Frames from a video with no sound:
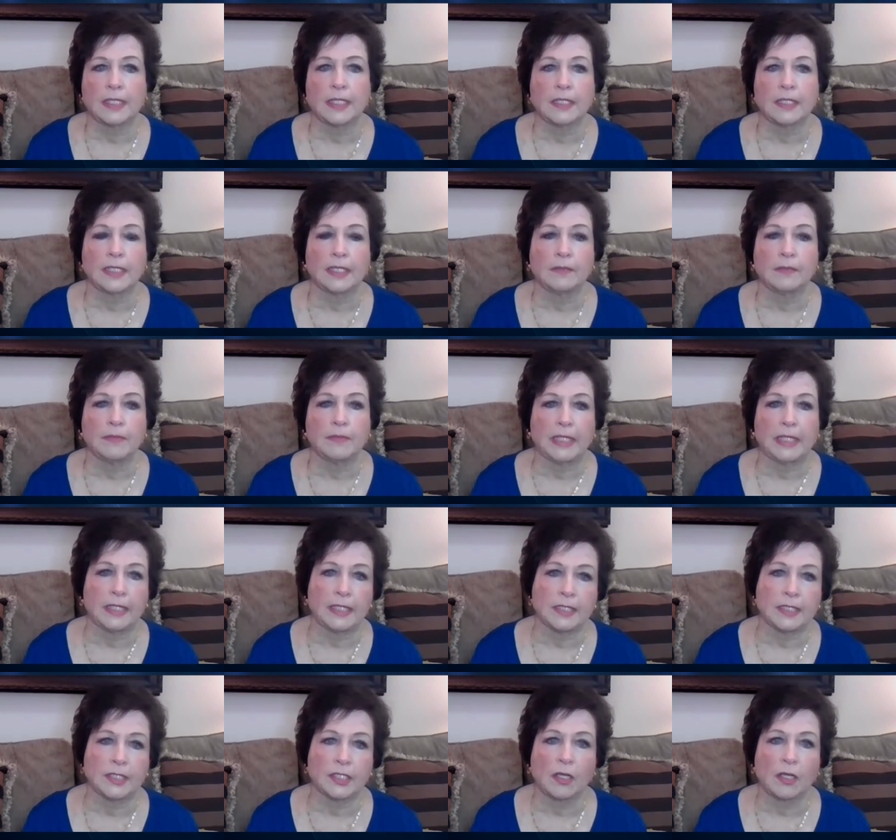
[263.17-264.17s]
and done
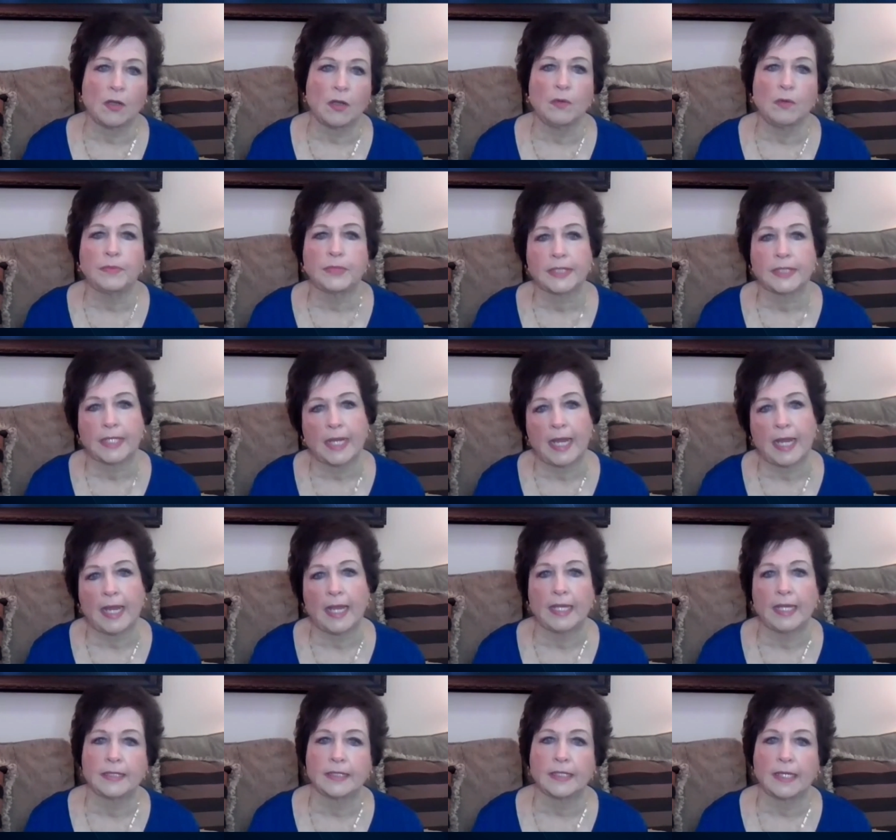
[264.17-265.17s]
many scopes,
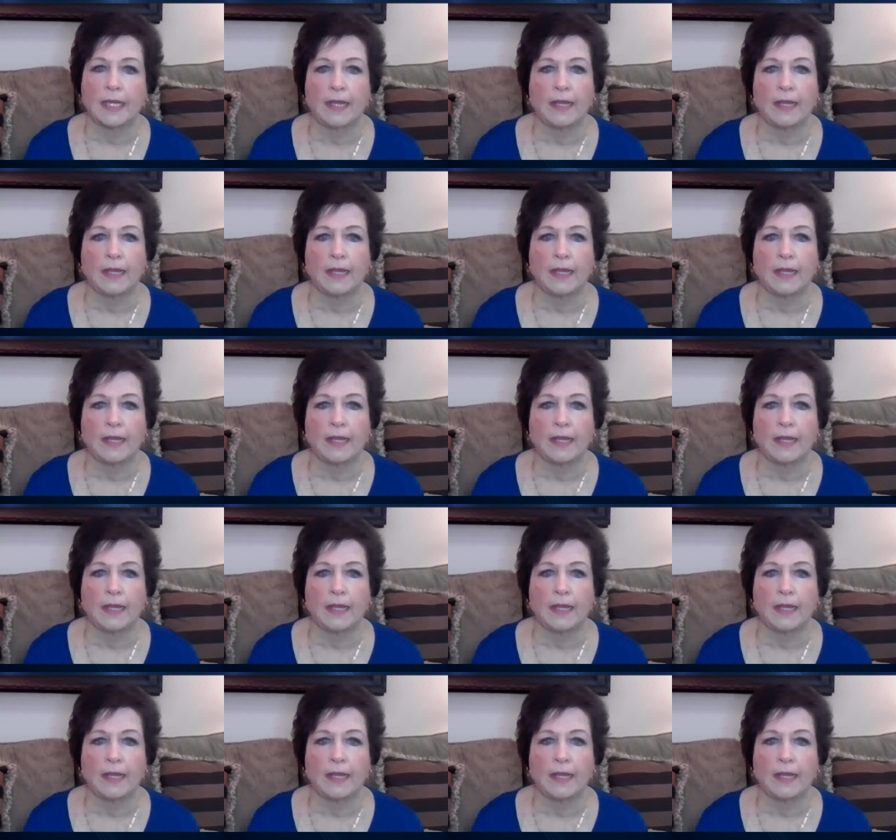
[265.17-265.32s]
scans,